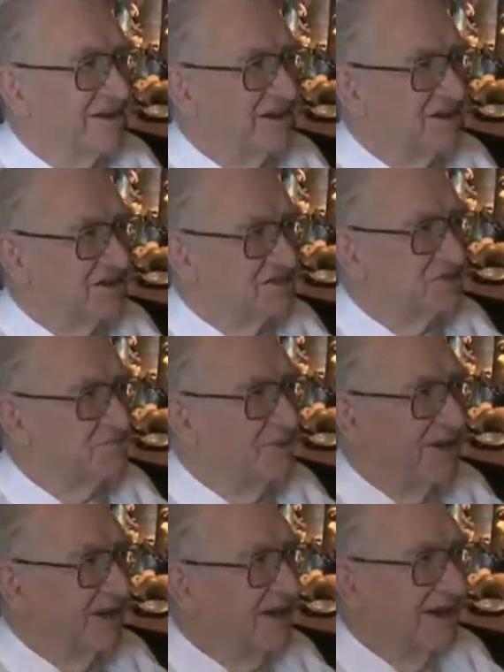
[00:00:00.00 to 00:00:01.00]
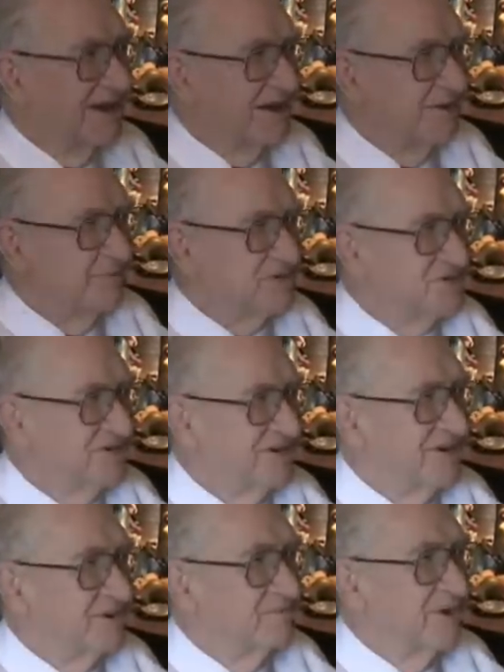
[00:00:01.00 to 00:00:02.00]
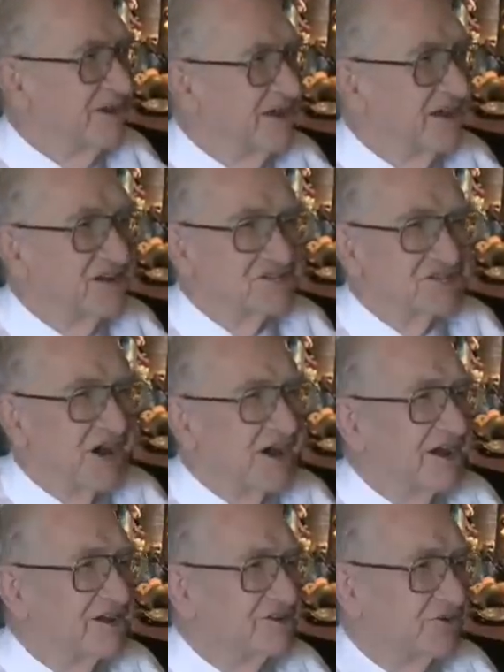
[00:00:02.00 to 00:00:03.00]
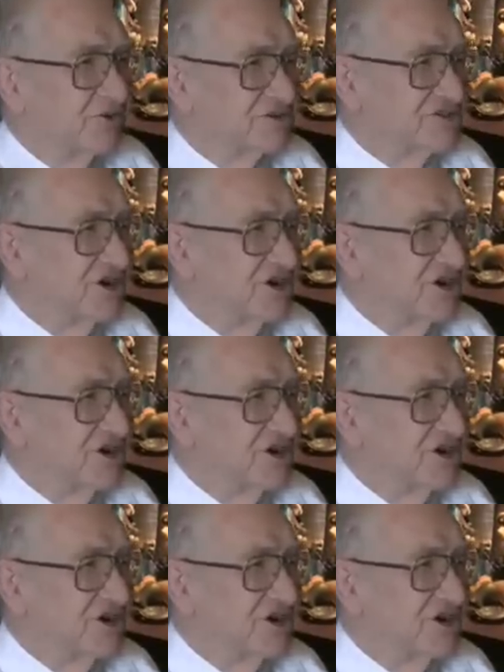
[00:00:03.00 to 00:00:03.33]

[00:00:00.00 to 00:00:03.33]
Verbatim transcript: It doesn't speak any language, but yet it's talking to